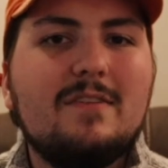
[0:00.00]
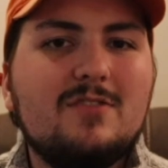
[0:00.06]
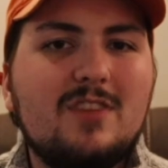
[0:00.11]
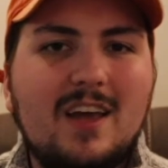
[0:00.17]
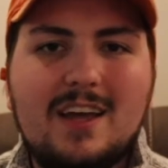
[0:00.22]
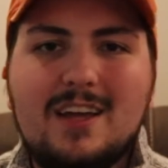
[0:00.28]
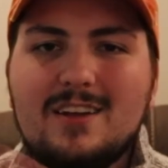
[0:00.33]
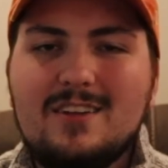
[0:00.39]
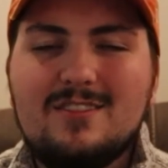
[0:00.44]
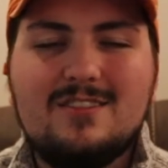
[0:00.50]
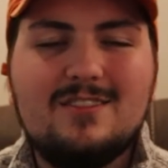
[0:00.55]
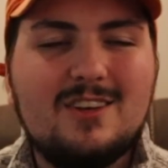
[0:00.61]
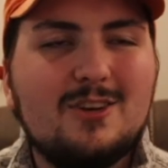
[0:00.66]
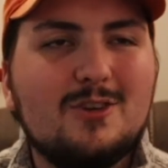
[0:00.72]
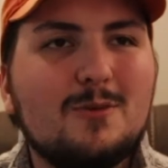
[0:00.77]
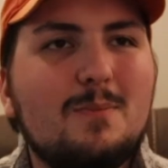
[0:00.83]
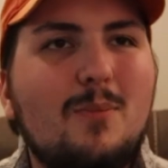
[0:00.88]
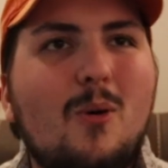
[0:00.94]
taken to
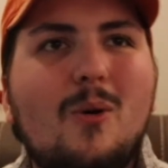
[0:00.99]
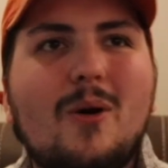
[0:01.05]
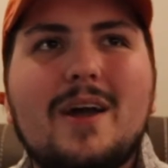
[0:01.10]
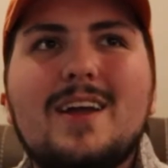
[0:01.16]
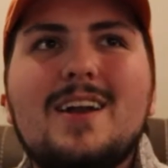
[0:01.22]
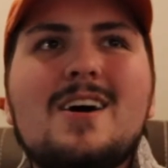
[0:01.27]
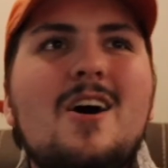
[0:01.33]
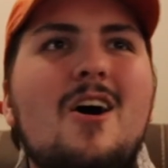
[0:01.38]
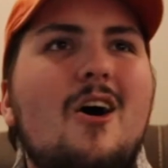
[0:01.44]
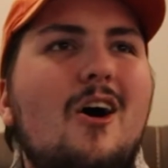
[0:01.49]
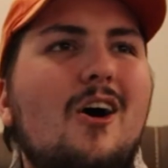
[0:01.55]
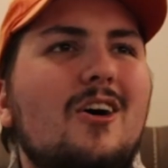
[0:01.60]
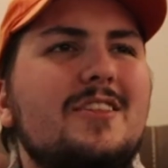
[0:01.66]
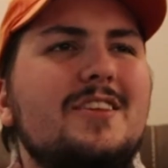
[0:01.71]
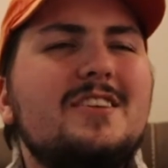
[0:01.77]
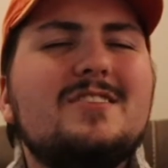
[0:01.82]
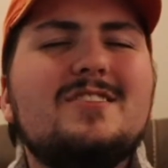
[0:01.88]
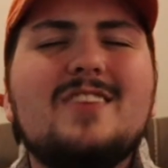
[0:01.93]
Cedar Point
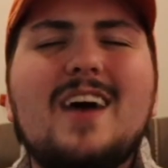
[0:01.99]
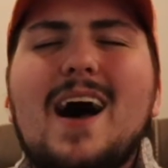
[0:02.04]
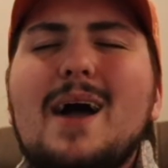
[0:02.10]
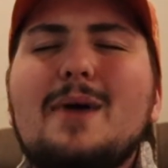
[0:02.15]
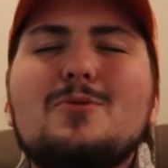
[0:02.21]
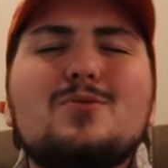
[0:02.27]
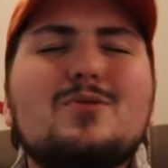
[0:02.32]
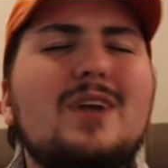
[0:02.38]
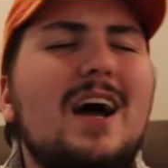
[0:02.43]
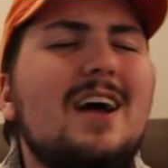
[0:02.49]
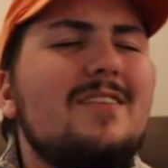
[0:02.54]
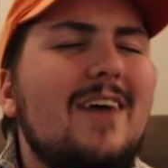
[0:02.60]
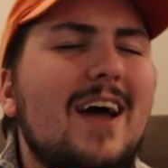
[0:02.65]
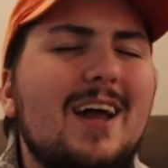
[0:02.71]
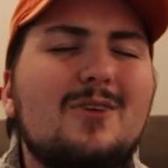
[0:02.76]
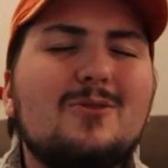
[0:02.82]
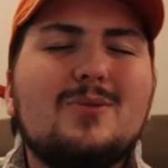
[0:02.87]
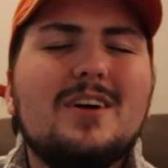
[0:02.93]
all these times when I've
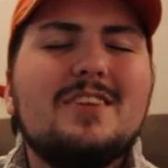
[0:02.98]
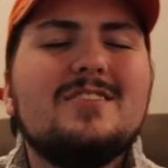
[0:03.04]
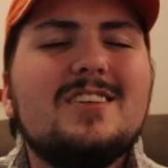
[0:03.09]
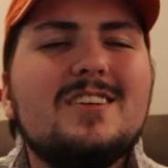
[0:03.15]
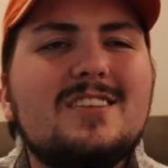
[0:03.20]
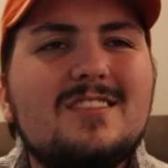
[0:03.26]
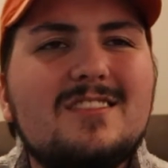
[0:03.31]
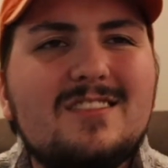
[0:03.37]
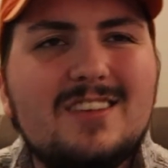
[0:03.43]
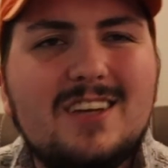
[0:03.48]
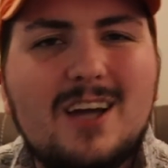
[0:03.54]
had a residency